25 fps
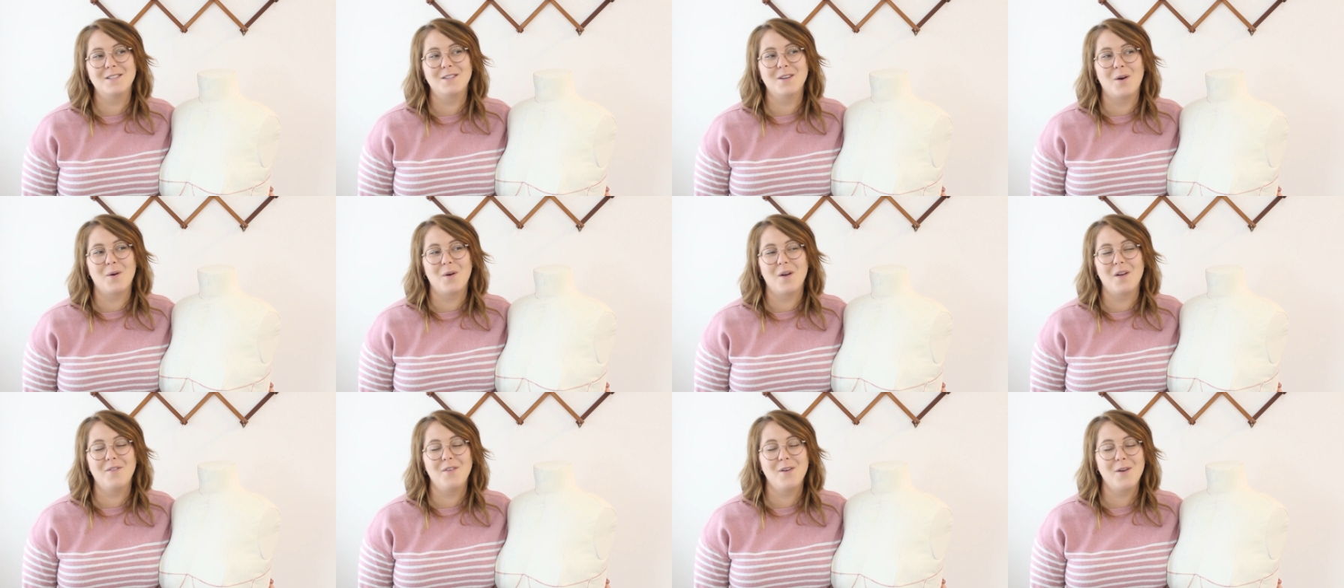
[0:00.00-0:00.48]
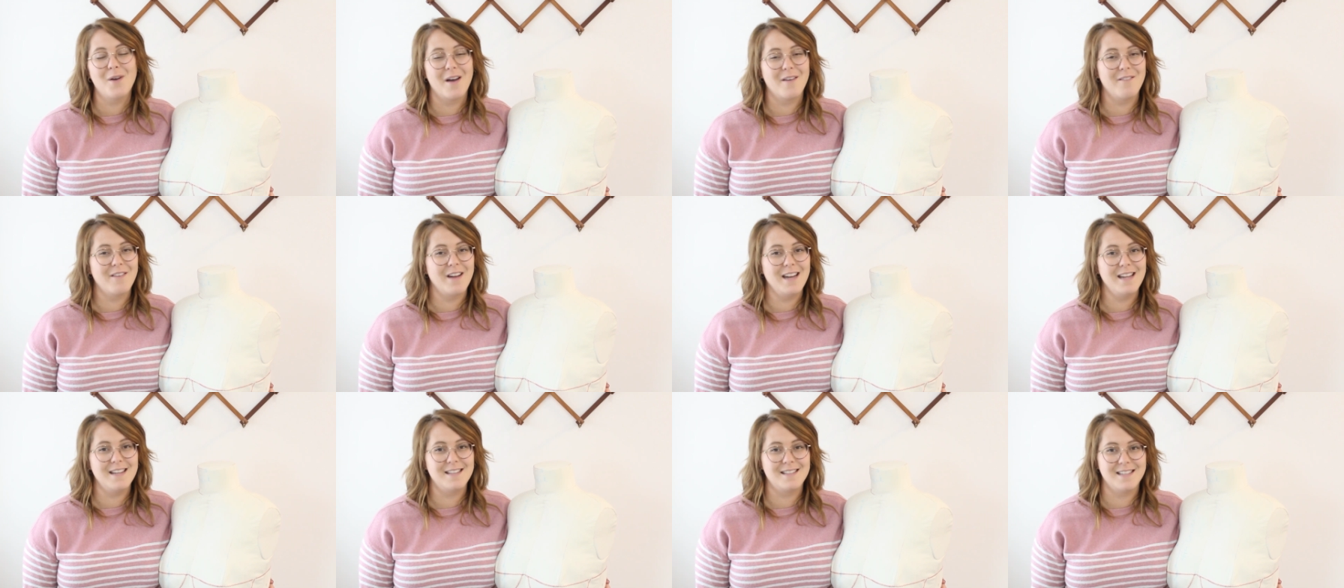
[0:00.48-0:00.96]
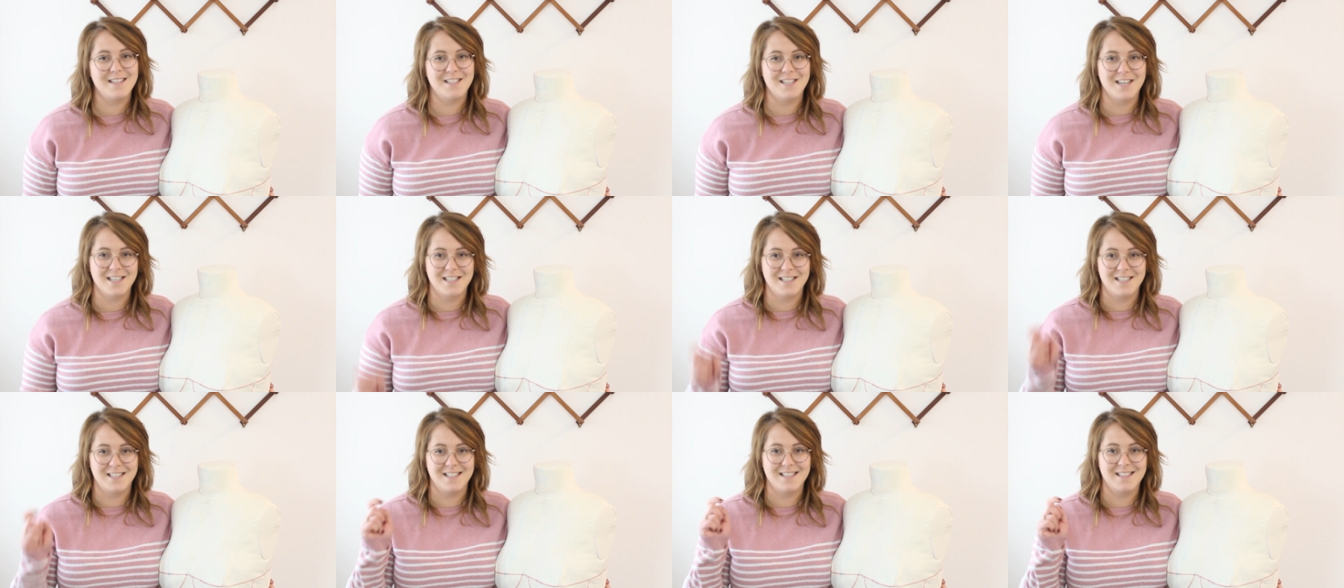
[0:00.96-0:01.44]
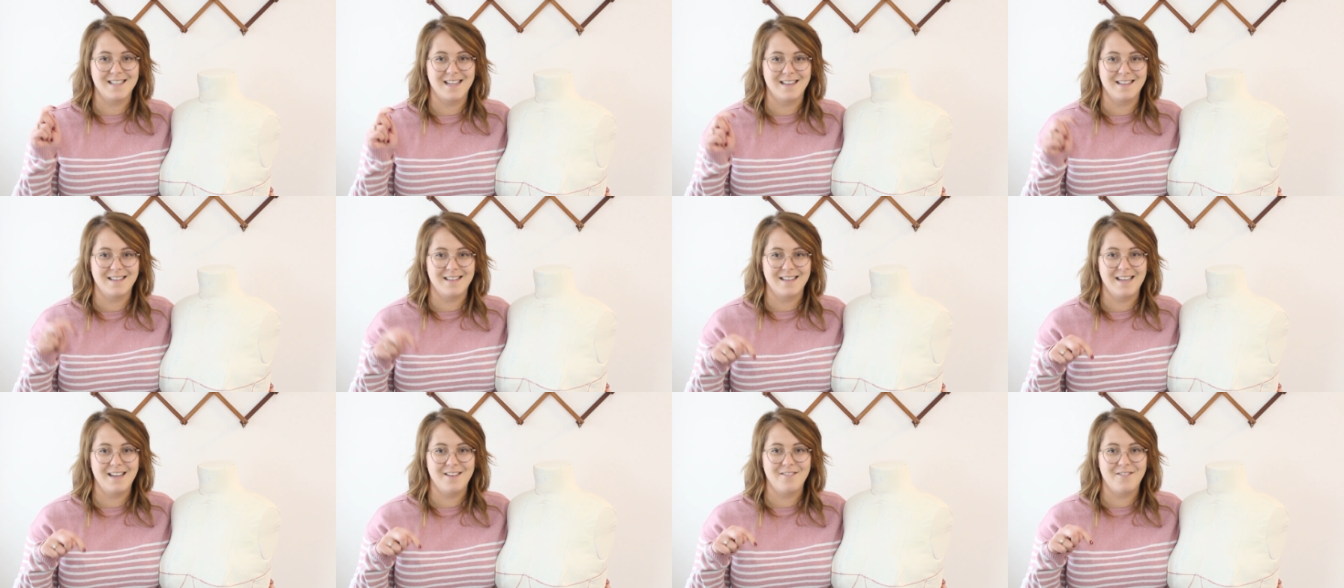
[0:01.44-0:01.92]
so if you have any suggestions,
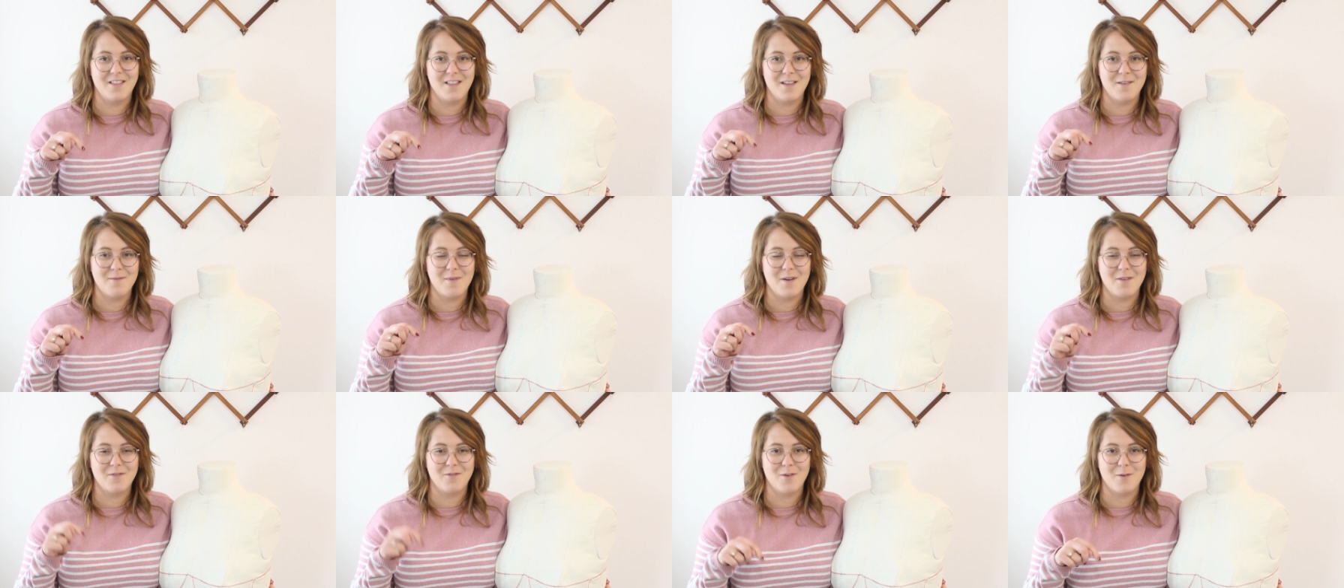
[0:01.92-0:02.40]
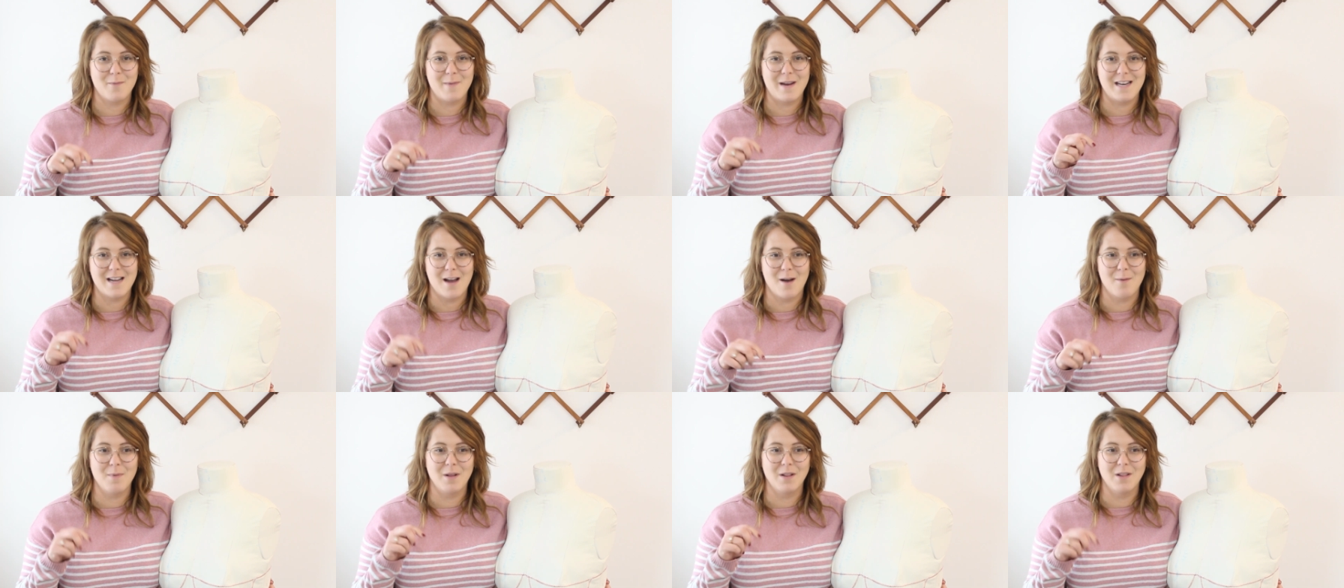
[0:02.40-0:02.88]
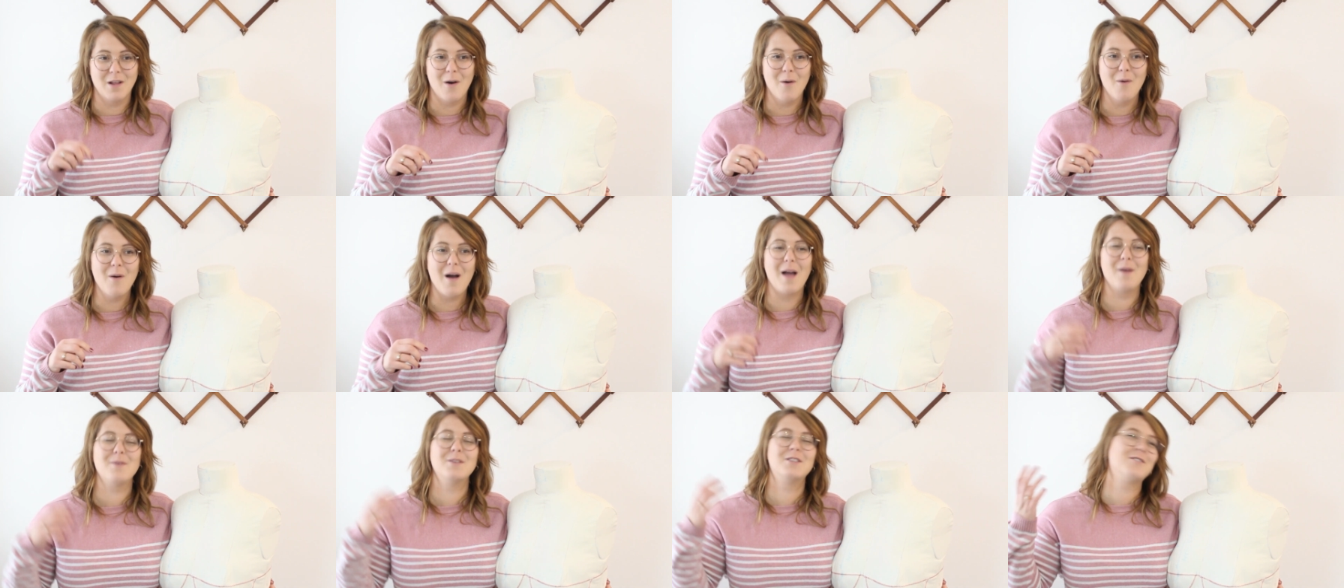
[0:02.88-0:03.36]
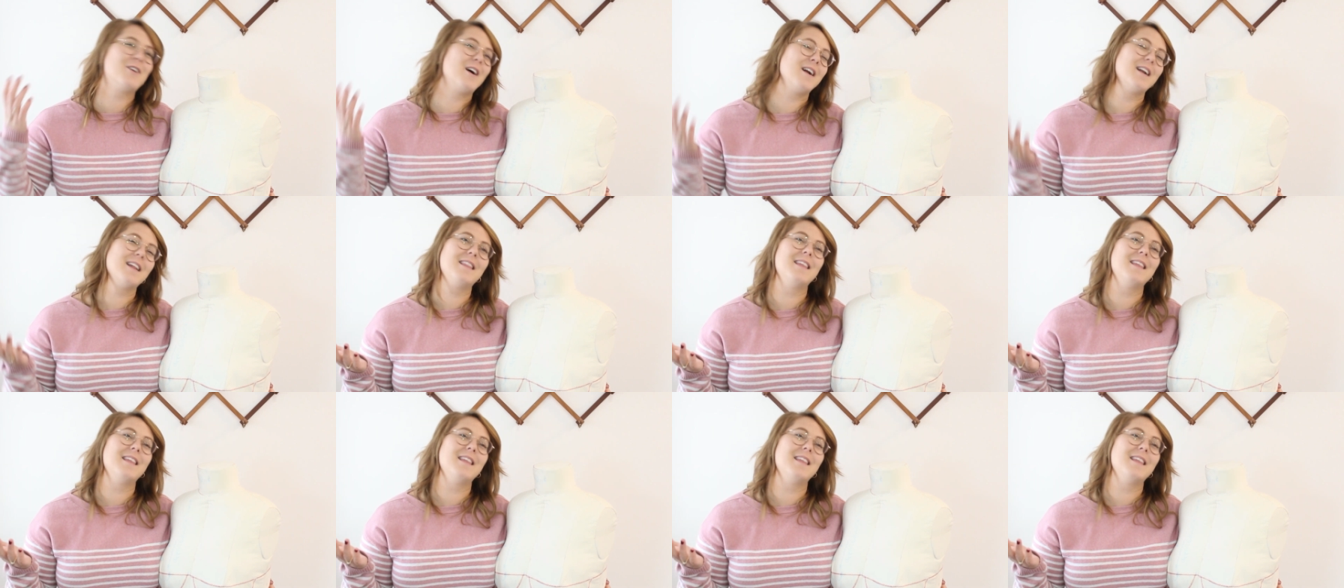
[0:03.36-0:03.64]
leave them for me down below. I was trying